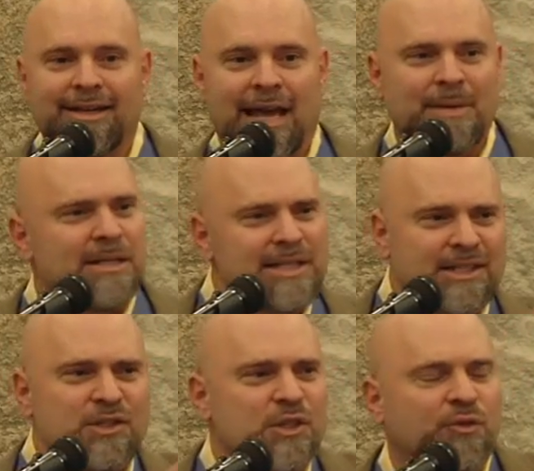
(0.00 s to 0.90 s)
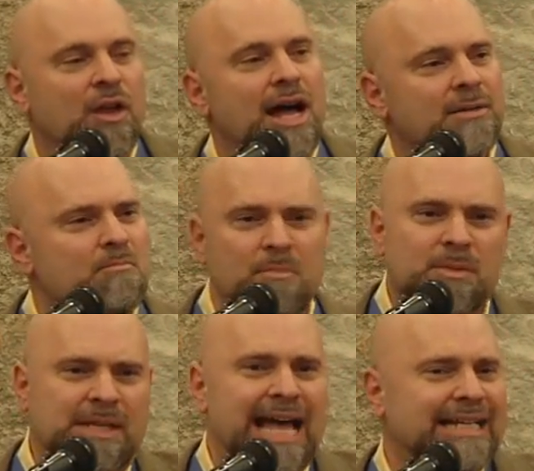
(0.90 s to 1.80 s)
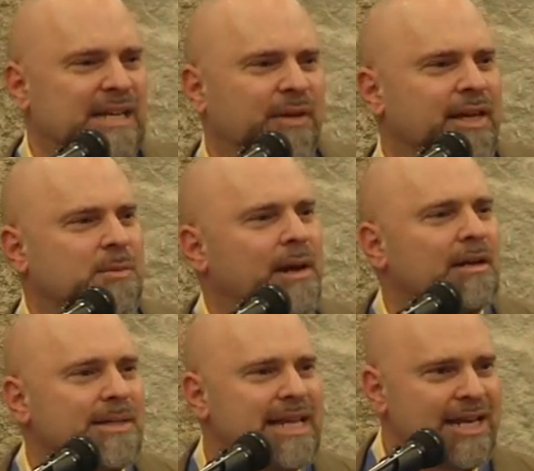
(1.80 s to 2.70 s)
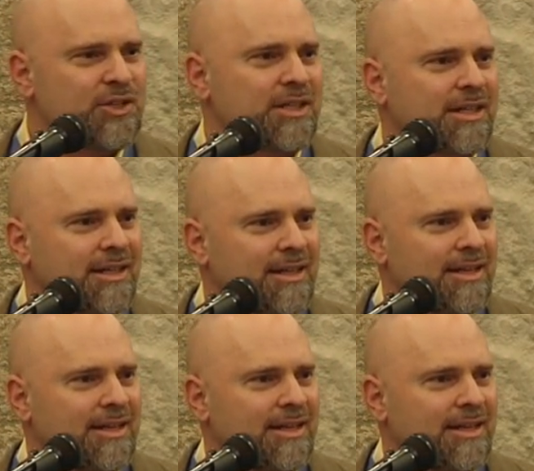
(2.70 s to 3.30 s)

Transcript: I mean, this is just flawed scientific experimentation.